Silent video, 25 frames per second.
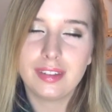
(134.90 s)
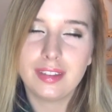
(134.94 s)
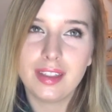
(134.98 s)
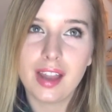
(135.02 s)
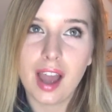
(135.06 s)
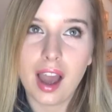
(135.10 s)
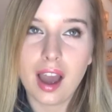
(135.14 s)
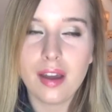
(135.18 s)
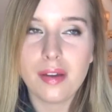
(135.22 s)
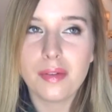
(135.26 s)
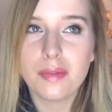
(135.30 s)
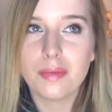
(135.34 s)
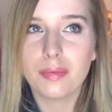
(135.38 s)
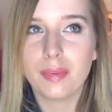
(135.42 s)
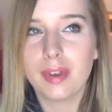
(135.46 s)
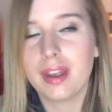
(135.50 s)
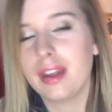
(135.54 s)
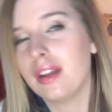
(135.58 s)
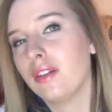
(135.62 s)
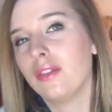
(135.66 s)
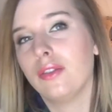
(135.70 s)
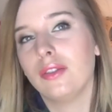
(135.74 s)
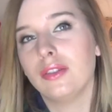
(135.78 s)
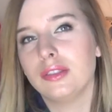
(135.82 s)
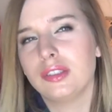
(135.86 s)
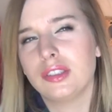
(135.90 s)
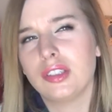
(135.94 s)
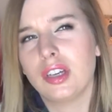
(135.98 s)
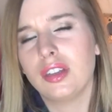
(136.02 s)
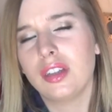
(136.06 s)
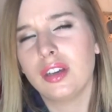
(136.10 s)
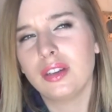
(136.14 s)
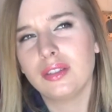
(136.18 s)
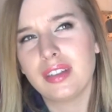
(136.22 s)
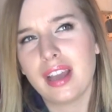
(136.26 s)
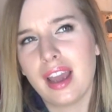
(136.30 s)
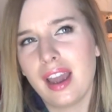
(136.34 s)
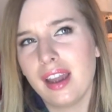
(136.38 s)
not wrinkles,
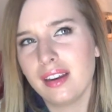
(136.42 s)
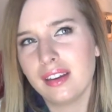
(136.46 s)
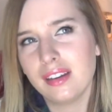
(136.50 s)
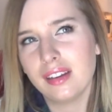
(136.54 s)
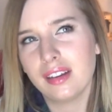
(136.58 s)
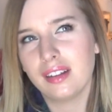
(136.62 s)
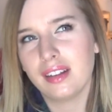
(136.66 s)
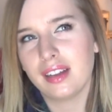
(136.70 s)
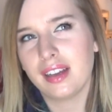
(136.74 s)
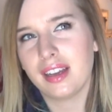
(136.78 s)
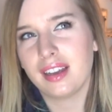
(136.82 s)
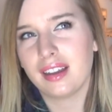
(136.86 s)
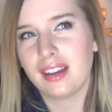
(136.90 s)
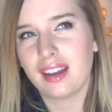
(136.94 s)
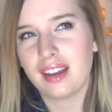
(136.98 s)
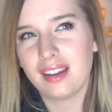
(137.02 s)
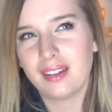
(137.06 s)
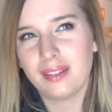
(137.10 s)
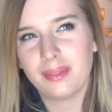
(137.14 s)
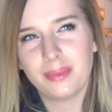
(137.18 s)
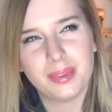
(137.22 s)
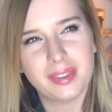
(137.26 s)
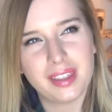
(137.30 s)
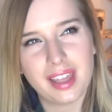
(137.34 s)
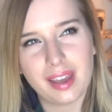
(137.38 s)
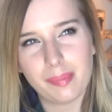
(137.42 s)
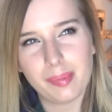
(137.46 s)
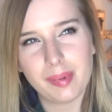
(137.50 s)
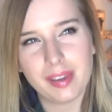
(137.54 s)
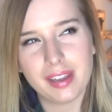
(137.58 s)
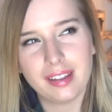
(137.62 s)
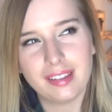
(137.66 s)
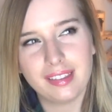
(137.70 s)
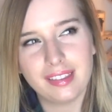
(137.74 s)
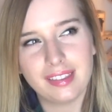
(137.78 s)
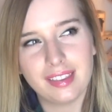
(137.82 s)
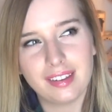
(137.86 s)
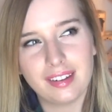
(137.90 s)
although technically would that be
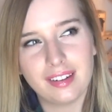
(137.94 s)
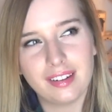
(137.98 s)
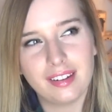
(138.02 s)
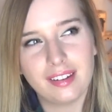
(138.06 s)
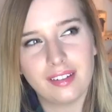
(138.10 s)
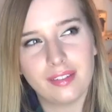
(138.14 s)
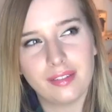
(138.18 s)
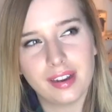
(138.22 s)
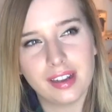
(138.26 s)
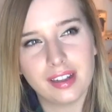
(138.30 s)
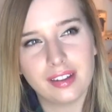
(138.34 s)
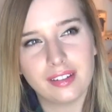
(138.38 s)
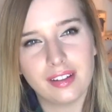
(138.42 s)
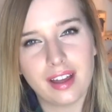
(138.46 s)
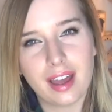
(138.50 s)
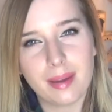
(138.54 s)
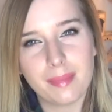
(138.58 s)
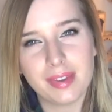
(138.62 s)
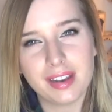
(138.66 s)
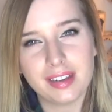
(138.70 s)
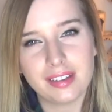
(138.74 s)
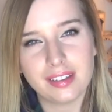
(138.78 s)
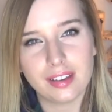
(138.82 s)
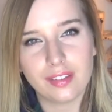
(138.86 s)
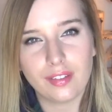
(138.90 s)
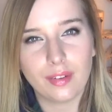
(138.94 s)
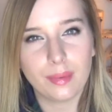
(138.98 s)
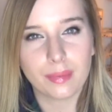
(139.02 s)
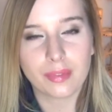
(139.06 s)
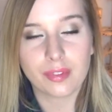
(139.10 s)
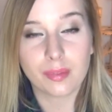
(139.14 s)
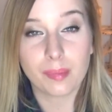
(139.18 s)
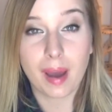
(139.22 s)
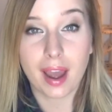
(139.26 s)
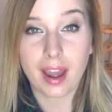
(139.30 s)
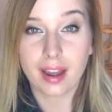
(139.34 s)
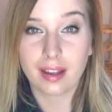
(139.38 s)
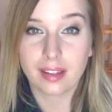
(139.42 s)
considered a wrinkle? I mean, it's just from
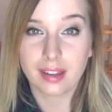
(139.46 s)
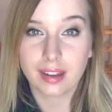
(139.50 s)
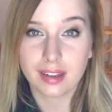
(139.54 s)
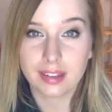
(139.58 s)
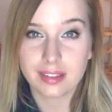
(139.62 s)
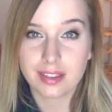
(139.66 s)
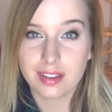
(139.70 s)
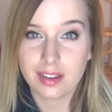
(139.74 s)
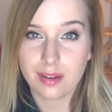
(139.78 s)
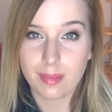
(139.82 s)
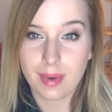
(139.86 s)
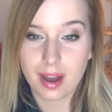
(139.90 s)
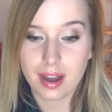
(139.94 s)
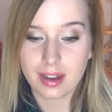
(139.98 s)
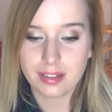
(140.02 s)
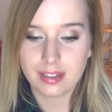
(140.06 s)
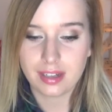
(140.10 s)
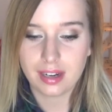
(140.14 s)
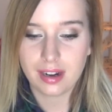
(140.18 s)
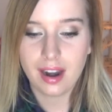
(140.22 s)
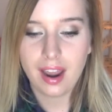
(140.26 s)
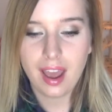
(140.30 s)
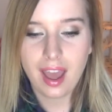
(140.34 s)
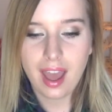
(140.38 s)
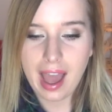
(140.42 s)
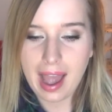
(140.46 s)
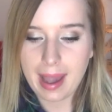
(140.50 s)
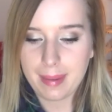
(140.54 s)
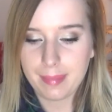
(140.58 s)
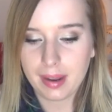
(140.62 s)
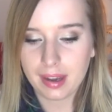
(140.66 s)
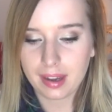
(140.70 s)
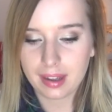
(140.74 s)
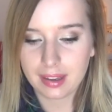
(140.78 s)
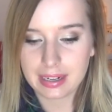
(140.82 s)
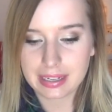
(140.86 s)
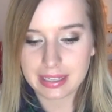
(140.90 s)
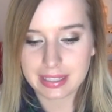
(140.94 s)
smiling too much, and I'm
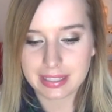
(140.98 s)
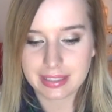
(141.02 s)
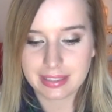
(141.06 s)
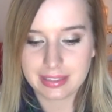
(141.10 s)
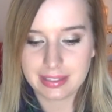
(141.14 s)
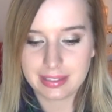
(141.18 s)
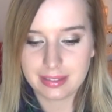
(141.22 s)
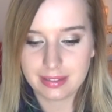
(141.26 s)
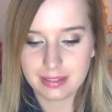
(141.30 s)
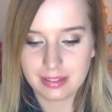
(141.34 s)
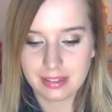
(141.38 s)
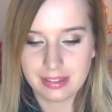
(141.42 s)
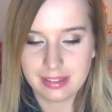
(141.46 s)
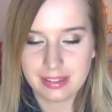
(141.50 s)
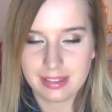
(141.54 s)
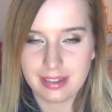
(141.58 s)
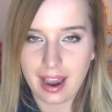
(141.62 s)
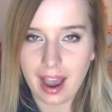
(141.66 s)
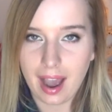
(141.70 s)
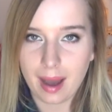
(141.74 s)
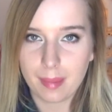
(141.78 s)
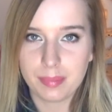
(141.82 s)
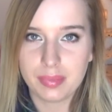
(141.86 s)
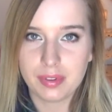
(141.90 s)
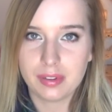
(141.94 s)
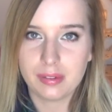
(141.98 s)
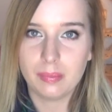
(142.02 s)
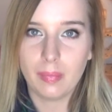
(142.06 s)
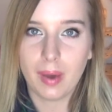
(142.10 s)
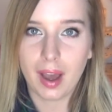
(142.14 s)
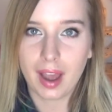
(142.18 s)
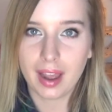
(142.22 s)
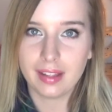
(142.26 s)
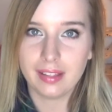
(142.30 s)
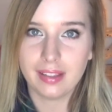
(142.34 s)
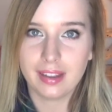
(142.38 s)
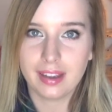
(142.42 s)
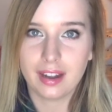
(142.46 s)
not gonna stop
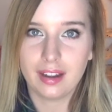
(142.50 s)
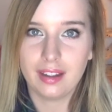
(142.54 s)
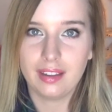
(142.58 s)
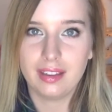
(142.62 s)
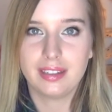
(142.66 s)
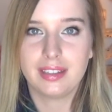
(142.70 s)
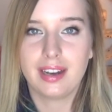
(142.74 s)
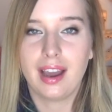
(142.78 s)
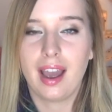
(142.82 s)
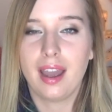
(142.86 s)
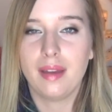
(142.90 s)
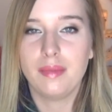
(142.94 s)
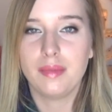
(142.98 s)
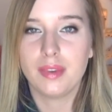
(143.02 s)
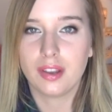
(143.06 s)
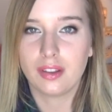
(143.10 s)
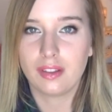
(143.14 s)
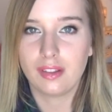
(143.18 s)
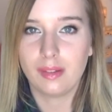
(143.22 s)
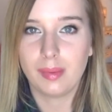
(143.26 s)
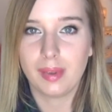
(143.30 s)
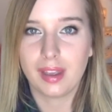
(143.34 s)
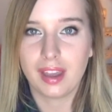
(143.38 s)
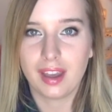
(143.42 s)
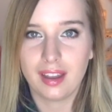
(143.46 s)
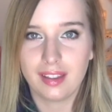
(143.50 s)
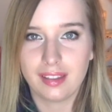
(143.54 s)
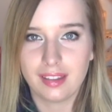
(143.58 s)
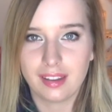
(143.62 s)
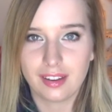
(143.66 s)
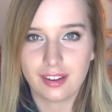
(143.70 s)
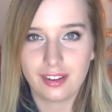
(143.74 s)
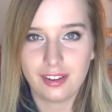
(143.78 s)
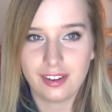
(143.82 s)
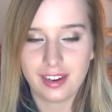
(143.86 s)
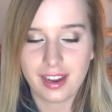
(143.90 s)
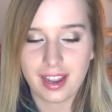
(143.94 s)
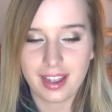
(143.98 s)
smiling all the time just because
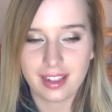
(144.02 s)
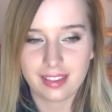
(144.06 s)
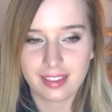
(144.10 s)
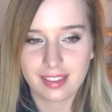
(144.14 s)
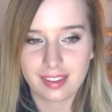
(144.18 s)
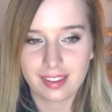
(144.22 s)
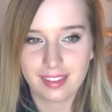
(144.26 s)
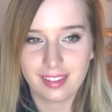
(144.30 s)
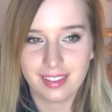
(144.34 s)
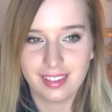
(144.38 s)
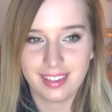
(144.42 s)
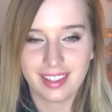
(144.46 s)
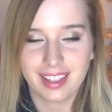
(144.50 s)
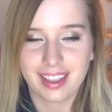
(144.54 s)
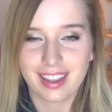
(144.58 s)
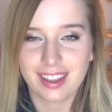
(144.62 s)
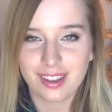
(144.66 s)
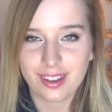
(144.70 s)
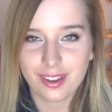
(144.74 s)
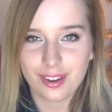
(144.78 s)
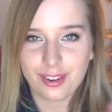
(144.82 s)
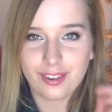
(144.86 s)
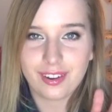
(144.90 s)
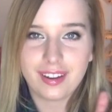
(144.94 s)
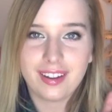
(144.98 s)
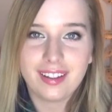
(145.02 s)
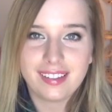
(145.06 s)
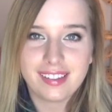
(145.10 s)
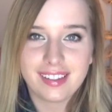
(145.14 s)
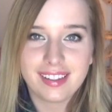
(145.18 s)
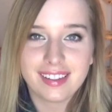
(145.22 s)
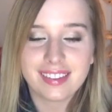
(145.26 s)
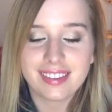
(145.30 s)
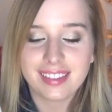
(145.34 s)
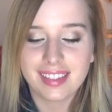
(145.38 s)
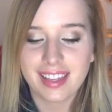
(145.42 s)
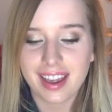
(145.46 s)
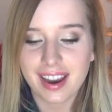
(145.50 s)
it creates, like,
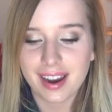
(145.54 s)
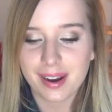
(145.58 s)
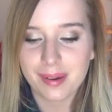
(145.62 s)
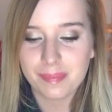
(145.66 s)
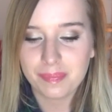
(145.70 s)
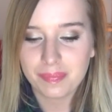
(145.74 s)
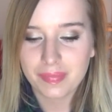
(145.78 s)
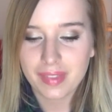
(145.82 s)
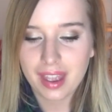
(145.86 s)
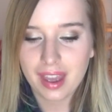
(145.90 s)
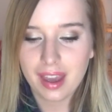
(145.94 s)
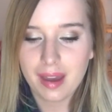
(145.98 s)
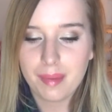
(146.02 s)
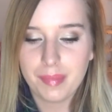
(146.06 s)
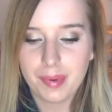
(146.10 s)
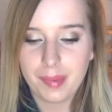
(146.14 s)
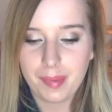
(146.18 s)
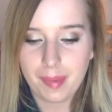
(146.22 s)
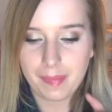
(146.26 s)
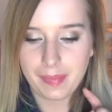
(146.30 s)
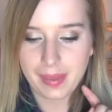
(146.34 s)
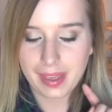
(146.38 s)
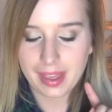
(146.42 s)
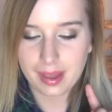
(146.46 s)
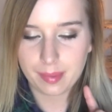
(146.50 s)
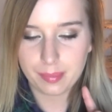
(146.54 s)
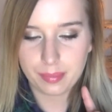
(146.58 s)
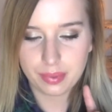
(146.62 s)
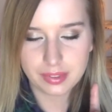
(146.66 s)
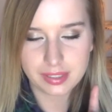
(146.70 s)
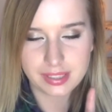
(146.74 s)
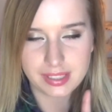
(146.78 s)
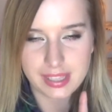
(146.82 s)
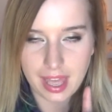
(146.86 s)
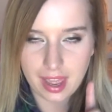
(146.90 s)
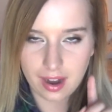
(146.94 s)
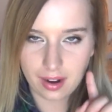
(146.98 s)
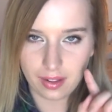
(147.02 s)
creases there, but my makeup will
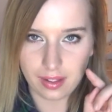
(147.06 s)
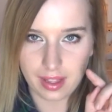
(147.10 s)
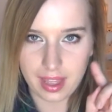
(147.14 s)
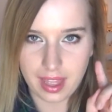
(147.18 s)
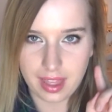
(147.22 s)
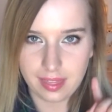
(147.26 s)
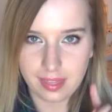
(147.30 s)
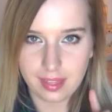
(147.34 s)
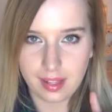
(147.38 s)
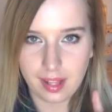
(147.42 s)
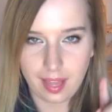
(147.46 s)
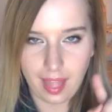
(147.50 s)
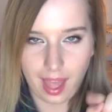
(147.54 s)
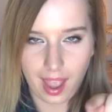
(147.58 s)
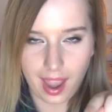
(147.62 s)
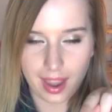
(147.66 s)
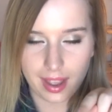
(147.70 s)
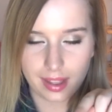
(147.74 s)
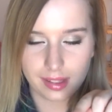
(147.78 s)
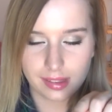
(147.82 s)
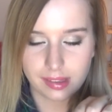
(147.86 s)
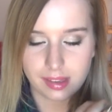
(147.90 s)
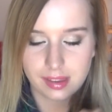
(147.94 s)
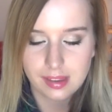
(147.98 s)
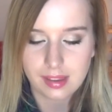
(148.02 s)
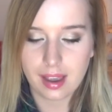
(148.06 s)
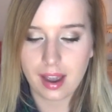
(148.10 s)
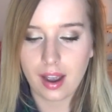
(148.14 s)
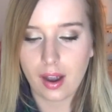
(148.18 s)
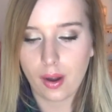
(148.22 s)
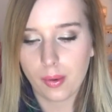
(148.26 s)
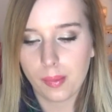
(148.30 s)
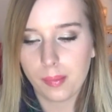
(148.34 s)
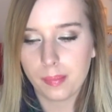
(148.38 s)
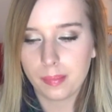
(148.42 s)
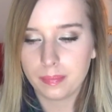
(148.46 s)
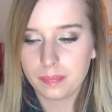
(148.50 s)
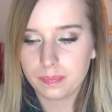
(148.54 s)
settle in the line.
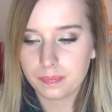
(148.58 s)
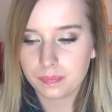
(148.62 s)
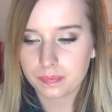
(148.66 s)
So